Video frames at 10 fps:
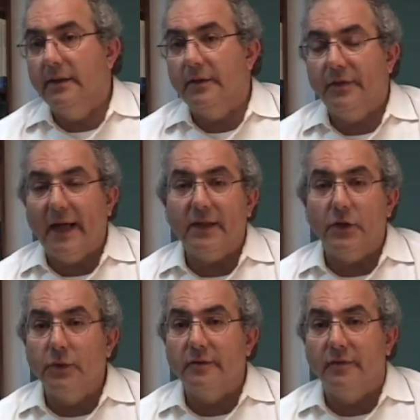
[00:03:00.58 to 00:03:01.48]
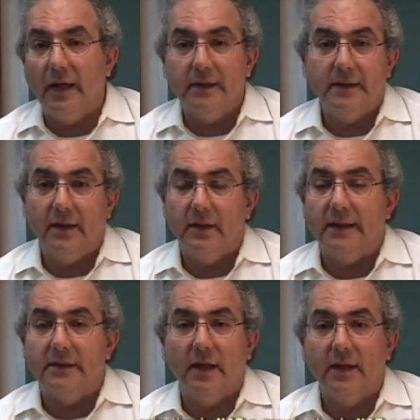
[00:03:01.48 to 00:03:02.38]
the fact that you were
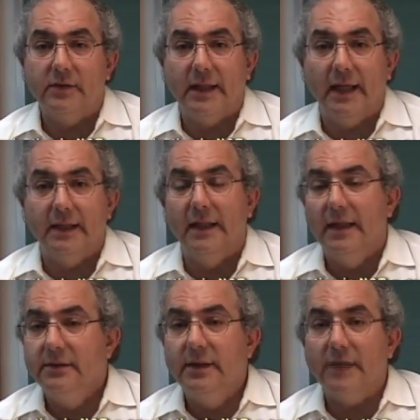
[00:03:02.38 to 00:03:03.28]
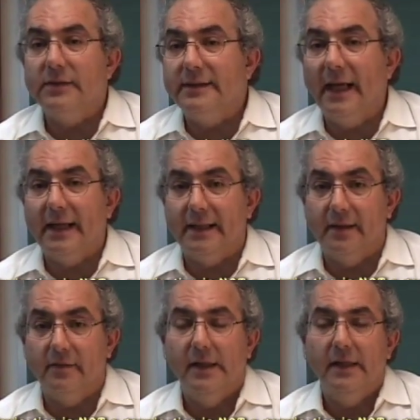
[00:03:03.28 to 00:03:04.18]
voluntarily intoxicated doesn't
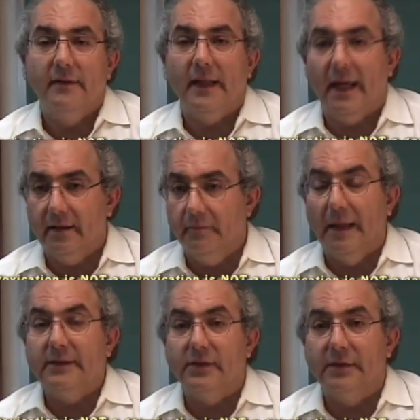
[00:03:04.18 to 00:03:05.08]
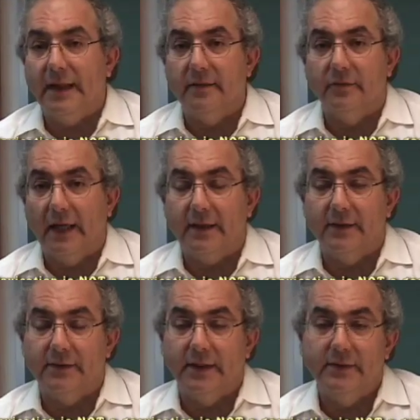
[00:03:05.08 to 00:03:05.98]
negative that mental state of
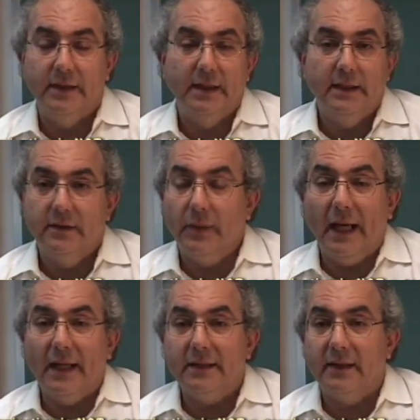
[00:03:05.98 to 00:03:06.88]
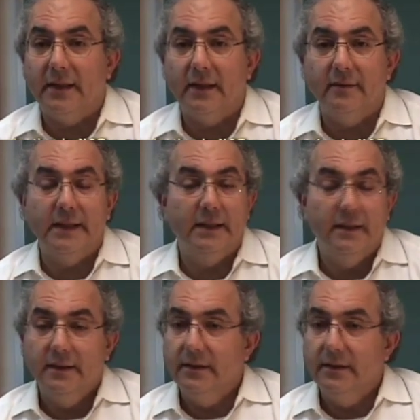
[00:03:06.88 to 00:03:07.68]
recklessness. The way I like to think of it,